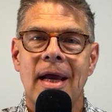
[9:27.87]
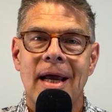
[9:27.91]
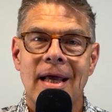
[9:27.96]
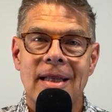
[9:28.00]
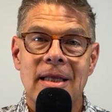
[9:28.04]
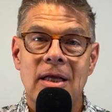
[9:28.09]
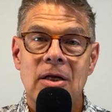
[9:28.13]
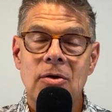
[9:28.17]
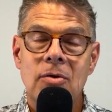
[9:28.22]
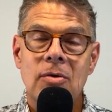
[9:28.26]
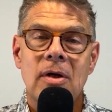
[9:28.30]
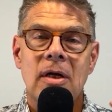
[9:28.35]

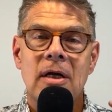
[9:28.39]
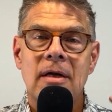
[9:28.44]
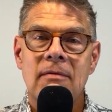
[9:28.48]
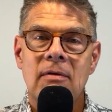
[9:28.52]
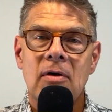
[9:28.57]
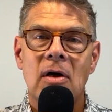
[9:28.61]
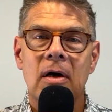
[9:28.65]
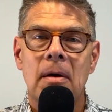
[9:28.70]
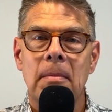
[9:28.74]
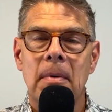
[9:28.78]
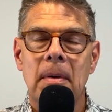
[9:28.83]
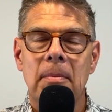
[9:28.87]
Then you can even
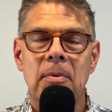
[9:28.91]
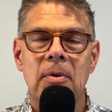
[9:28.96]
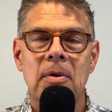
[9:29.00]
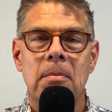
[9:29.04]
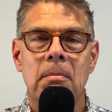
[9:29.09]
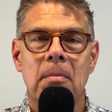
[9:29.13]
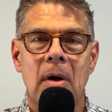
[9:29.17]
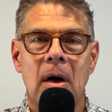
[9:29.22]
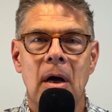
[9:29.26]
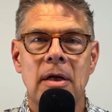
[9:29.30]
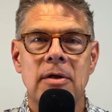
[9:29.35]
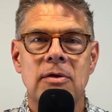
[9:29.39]
come up with a
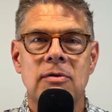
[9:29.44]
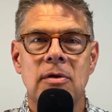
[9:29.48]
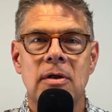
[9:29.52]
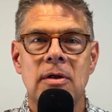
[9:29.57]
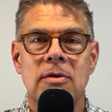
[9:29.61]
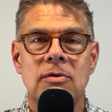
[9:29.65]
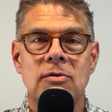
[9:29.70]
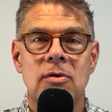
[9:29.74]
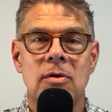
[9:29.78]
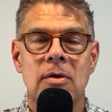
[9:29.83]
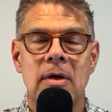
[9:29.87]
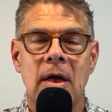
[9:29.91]
mantra.
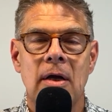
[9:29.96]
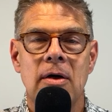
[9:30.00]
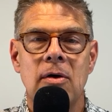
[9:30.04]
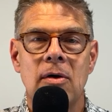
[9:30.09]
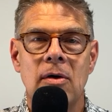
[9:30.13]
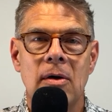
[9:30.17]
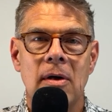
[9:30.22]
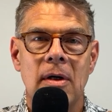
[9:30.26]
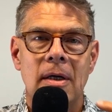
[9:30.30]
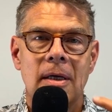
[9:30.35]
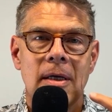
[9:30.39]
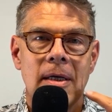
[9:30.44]
So now
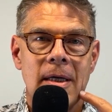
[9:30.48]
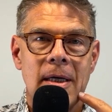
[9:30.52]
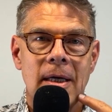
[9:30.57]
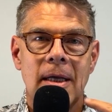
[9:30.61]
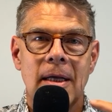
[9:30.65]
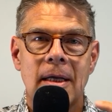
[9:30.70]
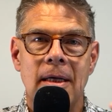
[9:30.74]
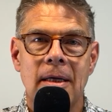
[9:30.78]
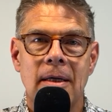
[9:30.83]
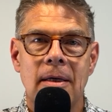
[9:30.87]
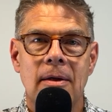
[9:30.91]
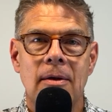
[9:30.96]
you're
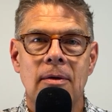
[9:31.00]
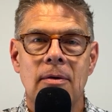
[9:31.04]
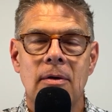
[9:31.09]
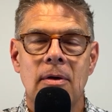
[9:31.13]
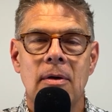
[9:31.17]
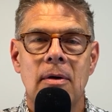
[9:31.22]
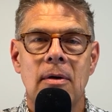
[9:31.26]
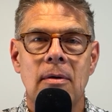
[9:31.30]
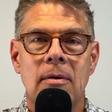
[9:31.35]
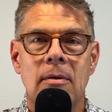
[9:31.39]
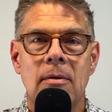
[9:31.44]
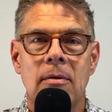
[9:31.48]
hitting
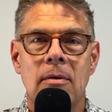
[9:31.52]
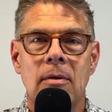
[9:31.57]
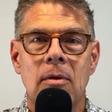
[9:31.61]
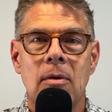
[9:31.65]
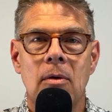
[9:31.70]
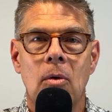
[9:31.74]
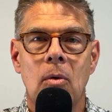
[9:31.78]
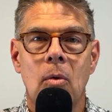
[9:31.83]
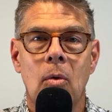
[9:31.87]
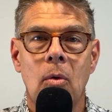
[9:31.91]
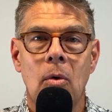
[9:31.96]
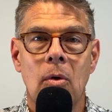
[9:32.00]
the
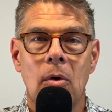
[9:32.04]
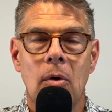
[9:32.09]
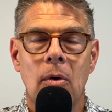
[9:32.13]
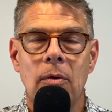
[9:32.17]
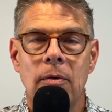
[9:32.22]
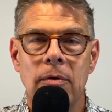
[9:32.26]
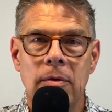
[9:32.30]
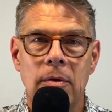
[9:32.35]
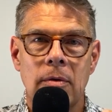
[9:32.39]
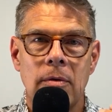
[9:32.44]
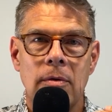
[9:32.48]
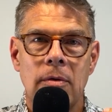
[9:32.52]
oral.
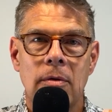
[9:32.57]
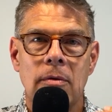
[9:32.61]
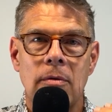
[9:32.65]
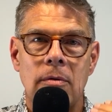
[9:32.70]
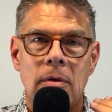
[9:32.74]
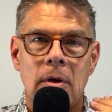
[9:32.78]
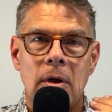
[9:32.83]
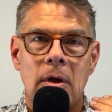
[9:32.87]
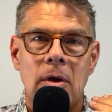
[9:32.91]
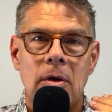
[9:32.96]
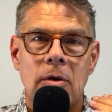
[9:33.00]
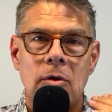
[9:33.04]
You're
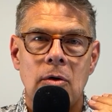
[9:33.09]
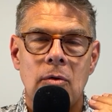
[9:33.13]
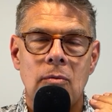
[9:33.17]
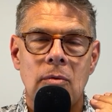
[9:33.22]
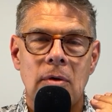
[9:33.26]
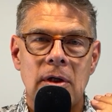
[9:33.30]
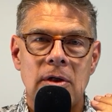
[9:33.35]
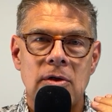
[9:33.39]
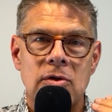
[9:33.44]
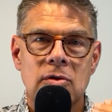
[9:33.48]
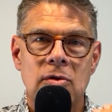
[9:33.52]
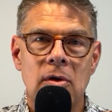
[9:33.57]

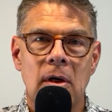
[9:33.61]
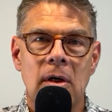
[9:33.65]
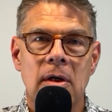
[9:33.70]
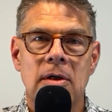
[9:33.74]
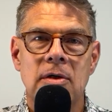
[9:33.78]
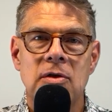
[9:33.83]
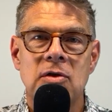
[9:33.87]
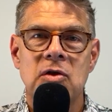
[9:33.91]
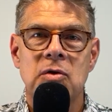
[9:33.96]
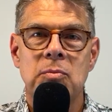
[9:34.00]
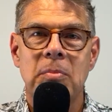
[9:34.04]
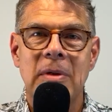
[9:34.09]
really starting to
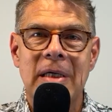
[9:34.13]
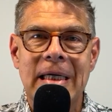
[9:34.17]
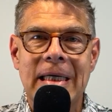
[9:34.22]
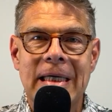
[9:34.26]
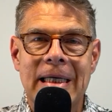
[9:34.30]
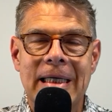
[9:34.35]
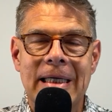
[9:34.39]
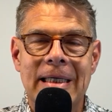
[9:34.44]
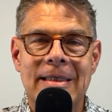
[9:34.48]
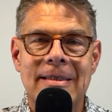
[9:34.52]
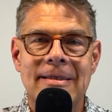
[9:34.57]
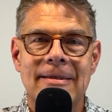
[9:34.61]
speak
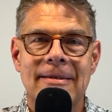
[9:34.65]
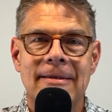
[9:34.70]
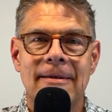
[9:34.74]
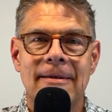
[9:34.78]
it